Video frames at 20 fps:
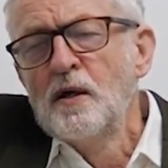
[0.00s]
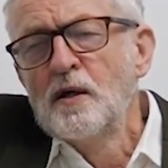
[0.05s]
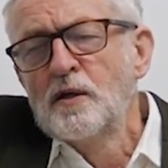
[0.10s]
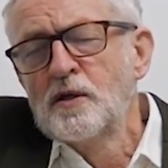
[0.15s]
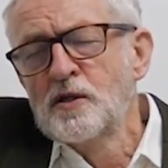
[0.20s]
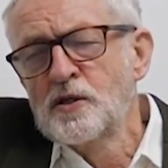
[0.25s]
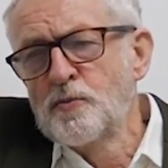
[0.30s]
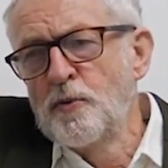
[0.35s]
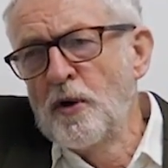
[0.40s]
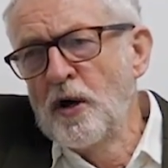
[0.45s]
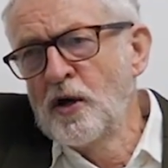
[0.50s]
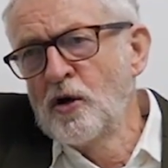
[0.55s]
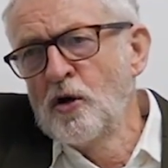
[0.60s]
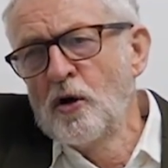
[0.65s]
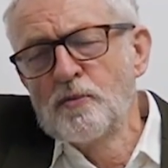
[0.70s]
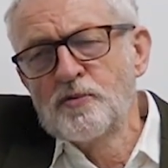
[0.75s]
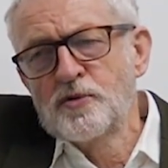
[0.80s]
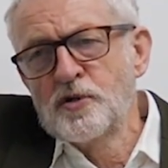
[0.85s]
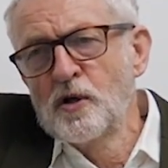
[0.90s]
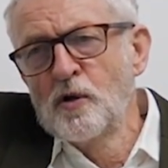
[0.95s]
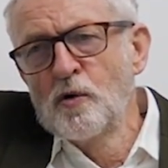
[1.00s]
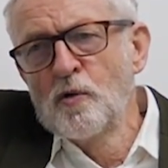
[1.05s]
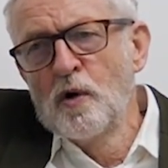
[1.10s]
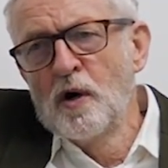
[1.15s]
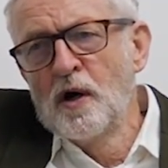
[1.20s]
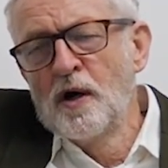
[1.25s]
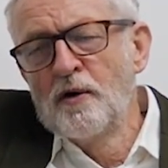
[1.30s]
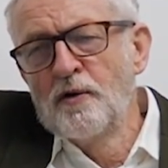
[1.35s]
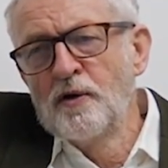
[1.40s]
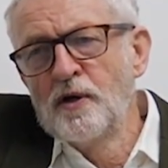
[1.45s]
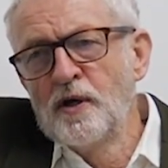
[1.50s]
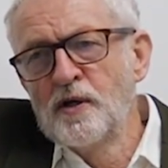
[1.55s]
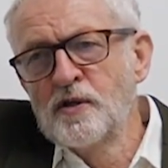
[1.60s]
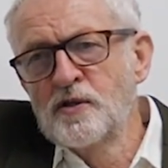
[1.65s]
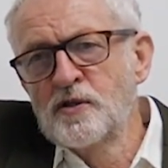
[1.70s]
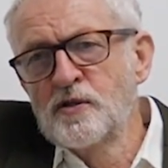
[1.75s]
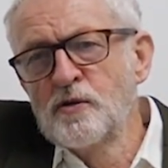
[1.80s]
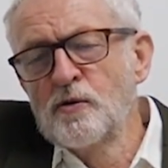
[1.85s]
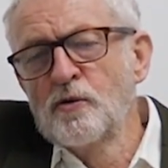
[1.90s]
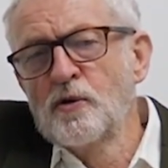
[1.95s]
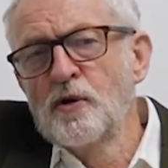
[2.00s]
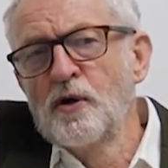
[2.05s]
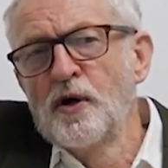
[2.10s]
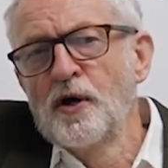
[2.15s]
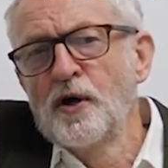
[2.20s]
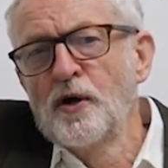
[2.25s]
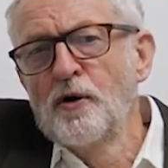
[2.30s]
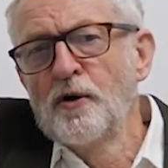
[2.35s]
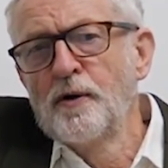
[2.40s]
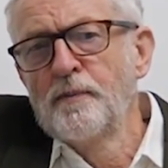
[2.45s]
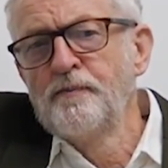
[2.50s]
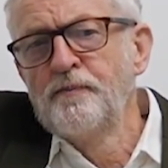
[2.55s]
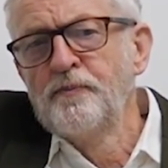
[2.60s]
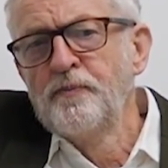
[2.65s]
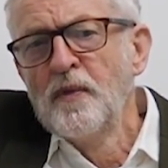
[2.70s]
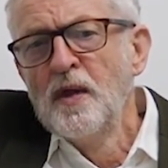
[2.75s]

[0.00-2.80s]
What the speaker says: The Spy Cops inquiry is still going on.